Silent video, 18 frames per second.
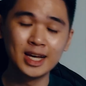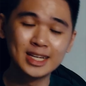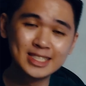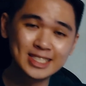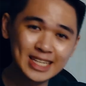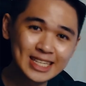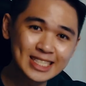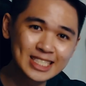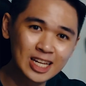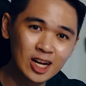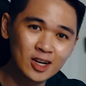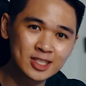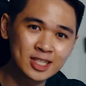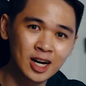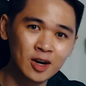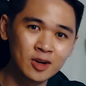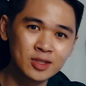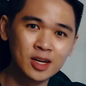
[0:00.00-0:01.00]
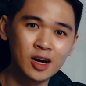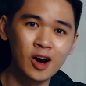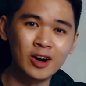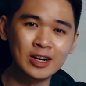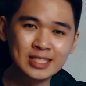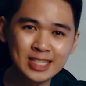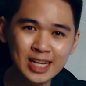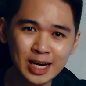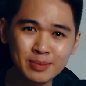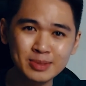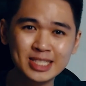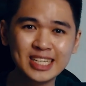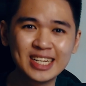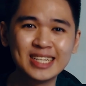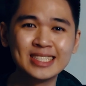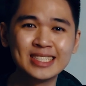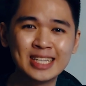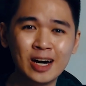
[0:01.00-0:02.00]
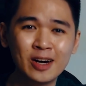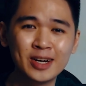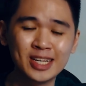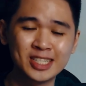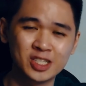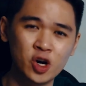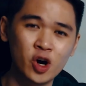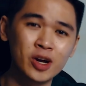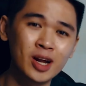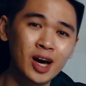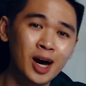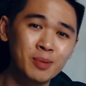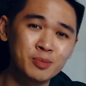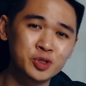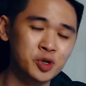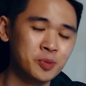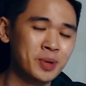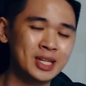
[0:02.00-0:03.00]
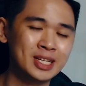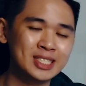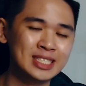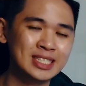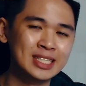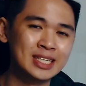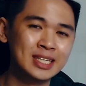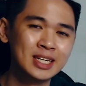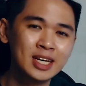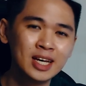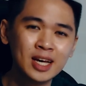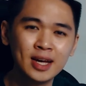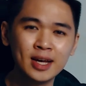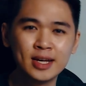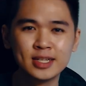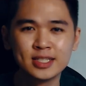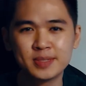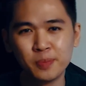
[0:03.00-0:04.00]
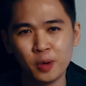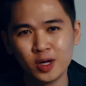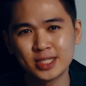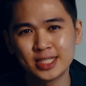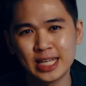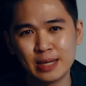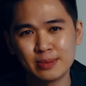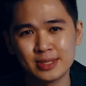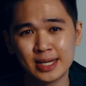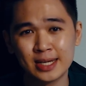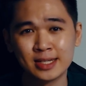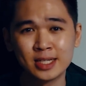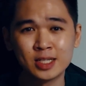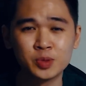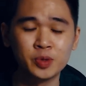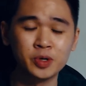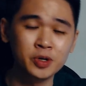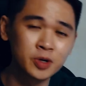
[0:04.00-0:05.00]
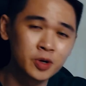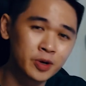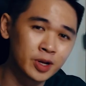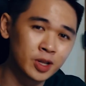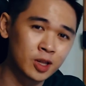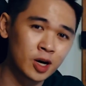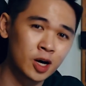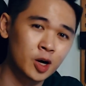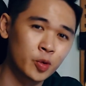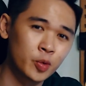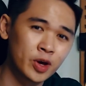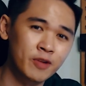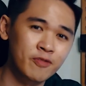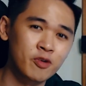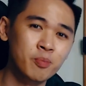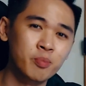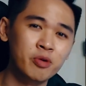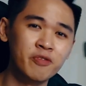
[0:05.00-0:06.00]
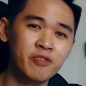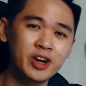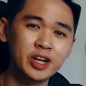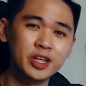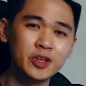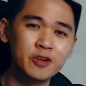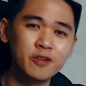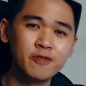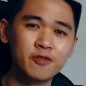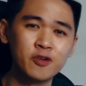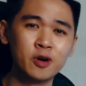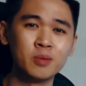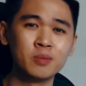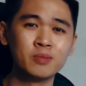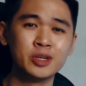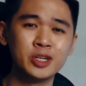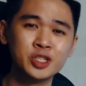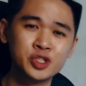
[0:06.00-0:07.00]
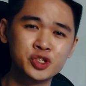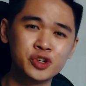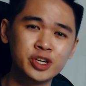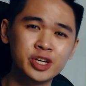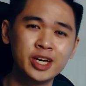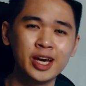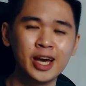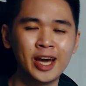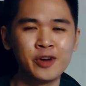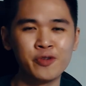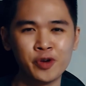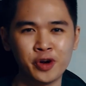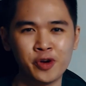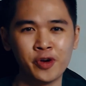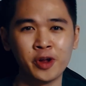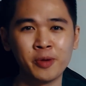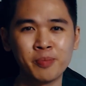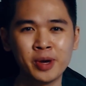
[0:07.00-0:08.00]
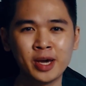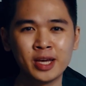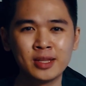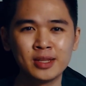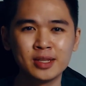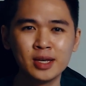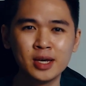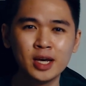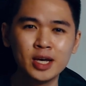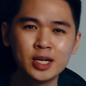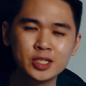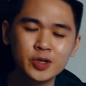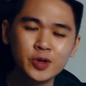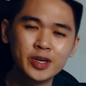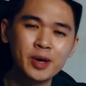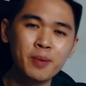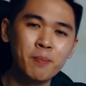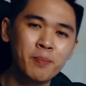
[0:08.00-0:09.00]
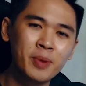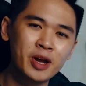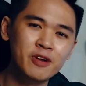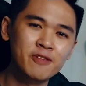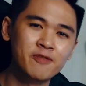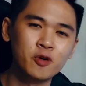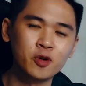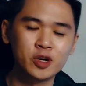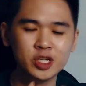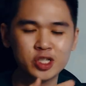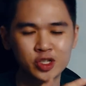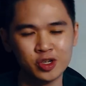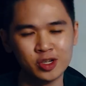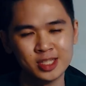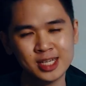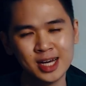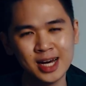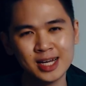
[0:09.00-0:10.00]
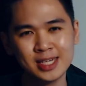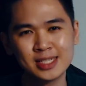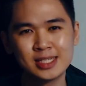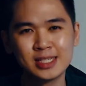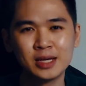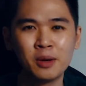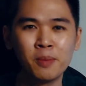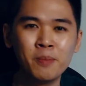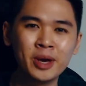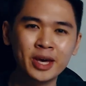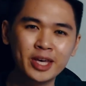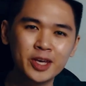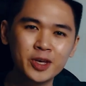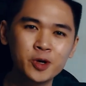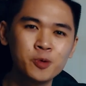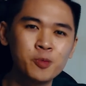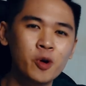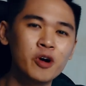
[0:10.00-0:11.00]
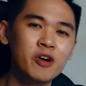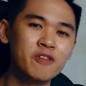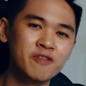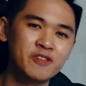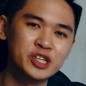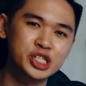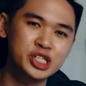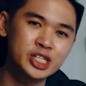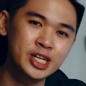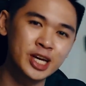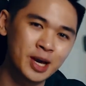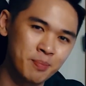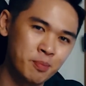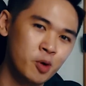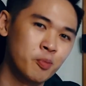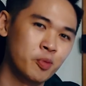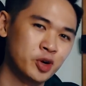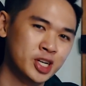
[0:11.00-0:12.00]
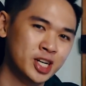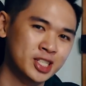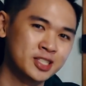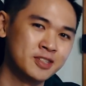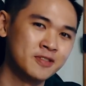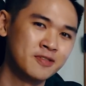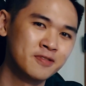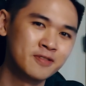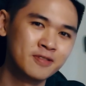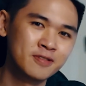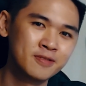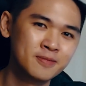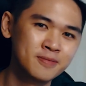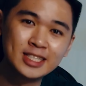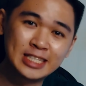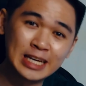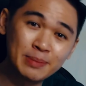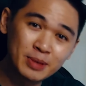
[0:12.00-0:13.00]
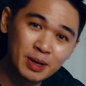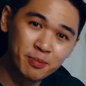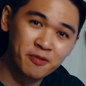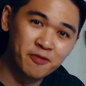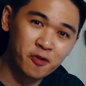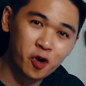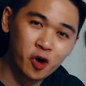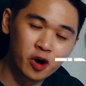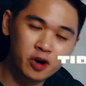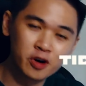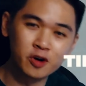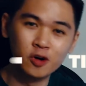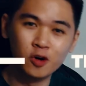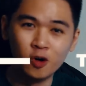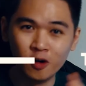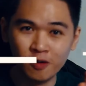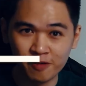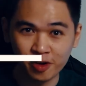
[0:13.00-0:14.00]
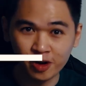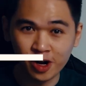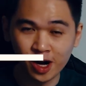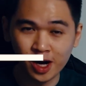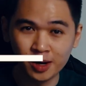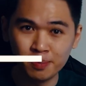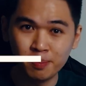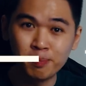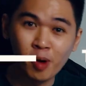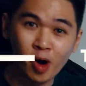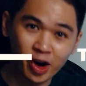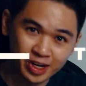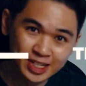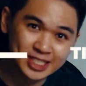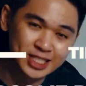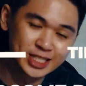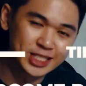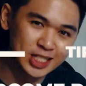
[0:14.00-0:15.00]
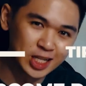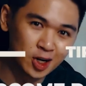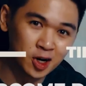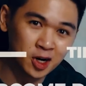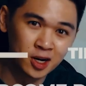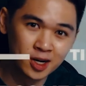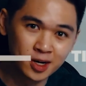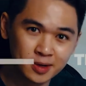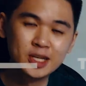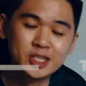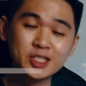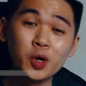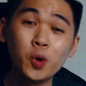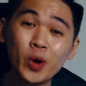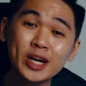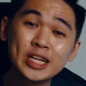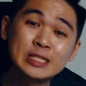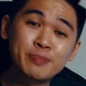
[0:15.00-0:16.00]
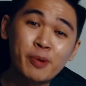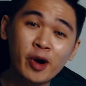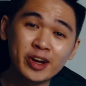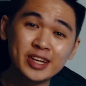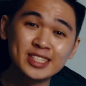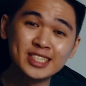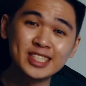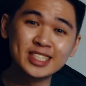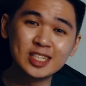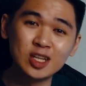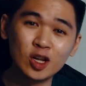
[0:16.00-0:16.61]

Since lockdown, our time sitting down has gone up tremendously. Small steps like this will go a long way from preventing you from injury and recurring pain, so you can better focus on your tasks, making you more efficient and more productive. Tip number 4, overcome Parkinsons Law. So what is Parkinsons